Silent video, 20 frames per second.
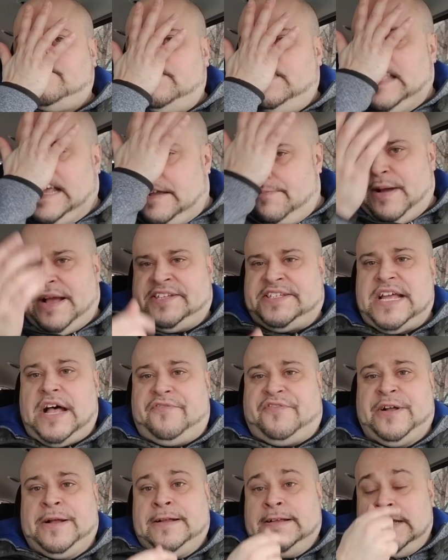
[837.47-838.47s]
Like
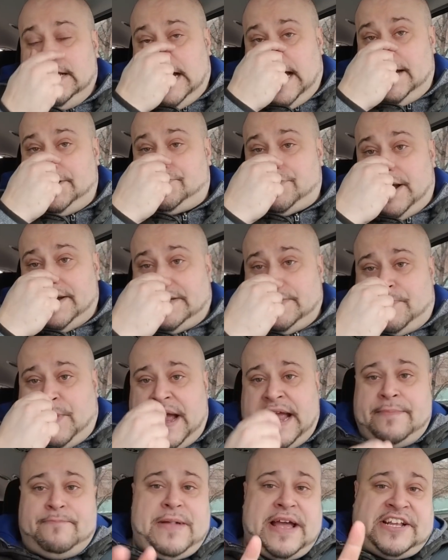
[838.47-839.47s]
myself, I tried to
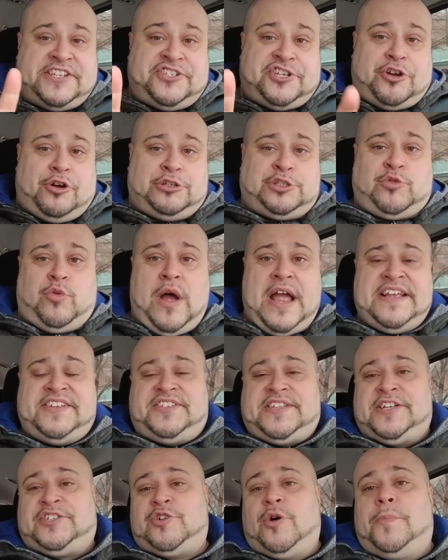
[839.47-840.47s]
buy in Mexico twice.
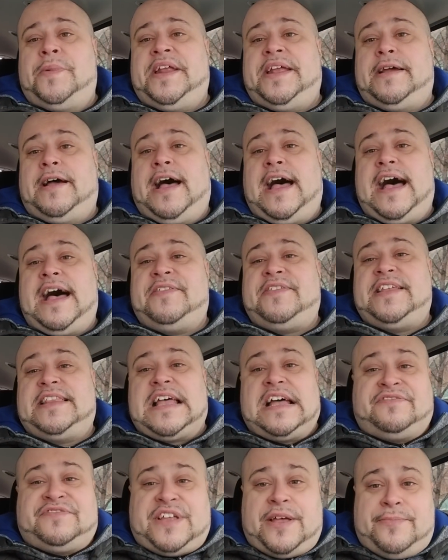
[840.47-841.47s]
They told me, they
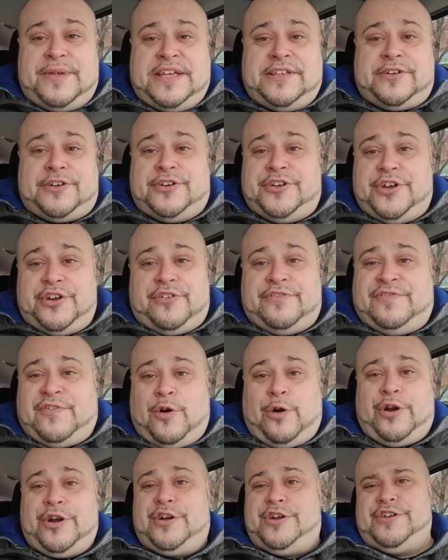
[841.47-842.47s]
laughed at me. They go, you're a
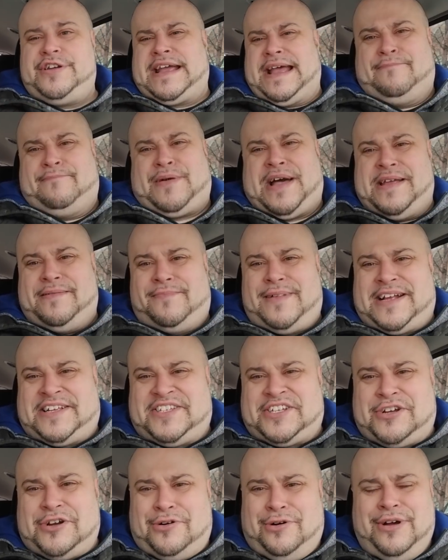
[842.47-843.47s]
foreigner, you buy in
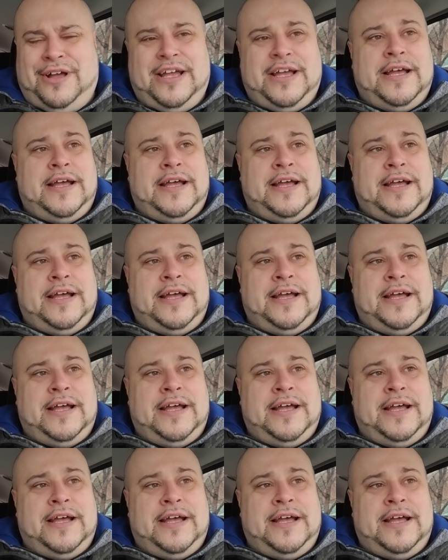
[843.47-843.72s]
Mexico.